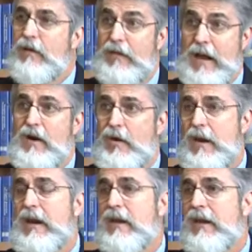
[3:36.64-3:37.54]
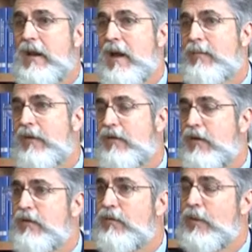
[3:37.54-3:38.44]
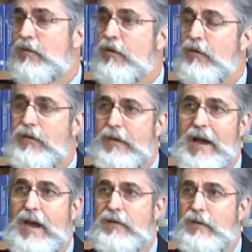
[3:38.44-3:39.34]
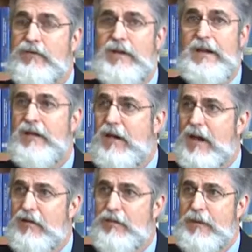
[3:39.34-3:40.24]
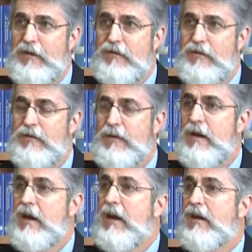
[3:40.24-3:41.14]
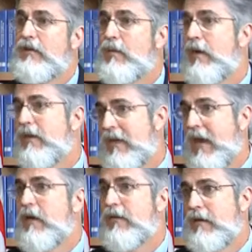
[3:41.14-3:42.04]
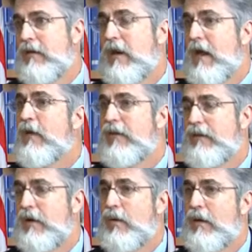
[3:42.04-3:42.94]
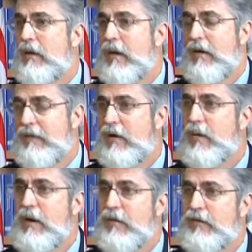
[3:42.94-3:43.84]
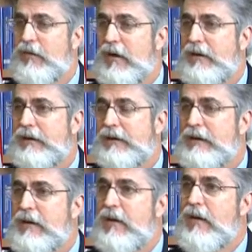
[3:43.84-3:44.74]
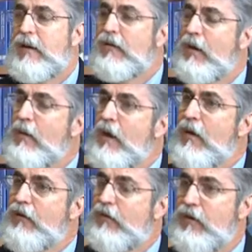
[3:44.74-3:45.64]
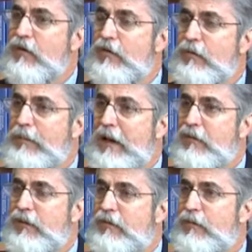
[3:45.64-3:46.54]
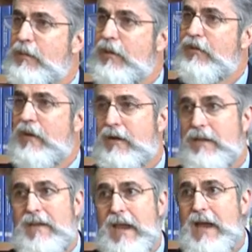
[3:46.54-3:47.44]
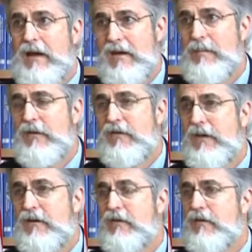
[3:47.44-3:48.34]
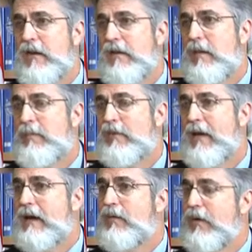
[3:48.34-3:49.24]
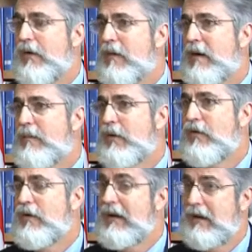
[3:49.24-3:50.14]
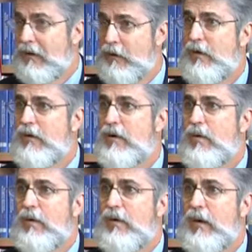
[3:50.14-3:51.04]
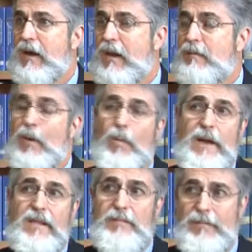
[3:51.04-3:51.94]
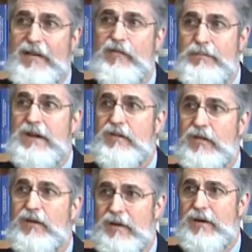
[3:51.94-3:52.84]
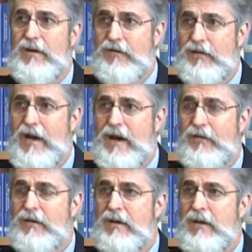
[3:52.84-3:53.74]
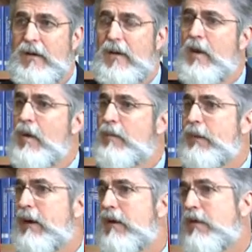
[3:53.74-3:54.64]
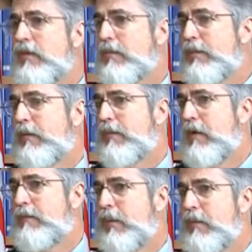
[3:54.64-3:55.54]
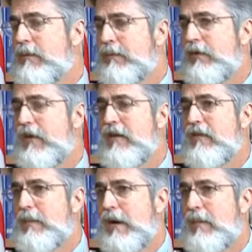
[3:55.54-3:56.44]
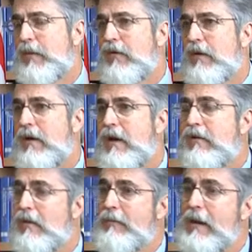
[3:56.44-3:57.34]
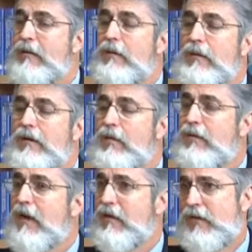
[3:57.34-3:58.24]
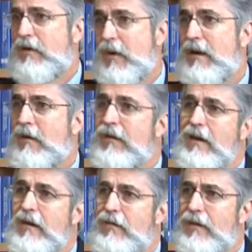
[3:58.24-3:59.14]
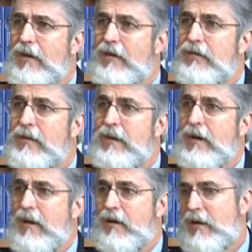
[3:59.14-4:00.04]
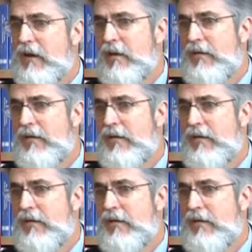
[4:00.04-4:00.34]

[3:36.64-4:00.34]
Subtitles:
That creek cleanup, the students would use the hydra as an indicator species as to whether the health of the creek was very good. So students benefit from this not only in the academic sense, is that they're provided with an opportunity to learn the core curriculum in the way that best meets their learning styles, but it also provides them an opportunity to advance their critical thinking skills. Critical